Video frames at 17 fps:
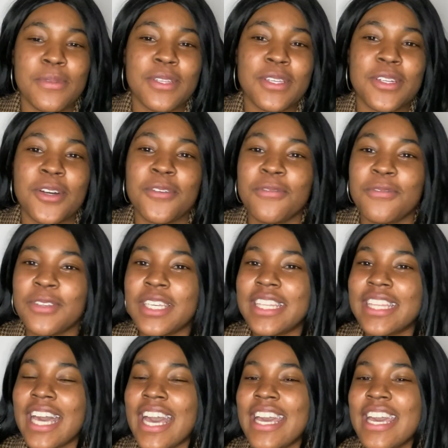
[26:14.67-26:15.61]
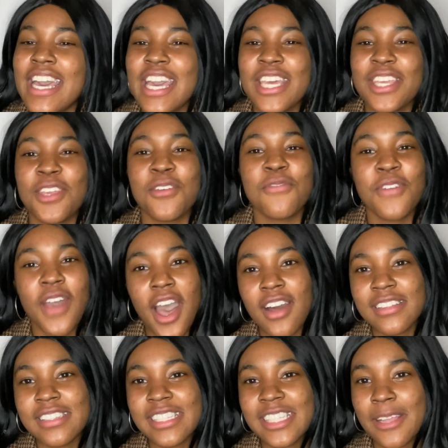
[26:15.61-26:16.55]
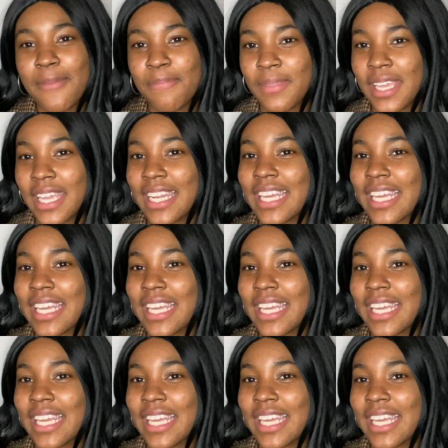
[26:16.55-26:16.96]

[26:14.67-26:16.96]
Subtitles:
and hopefully that you found something,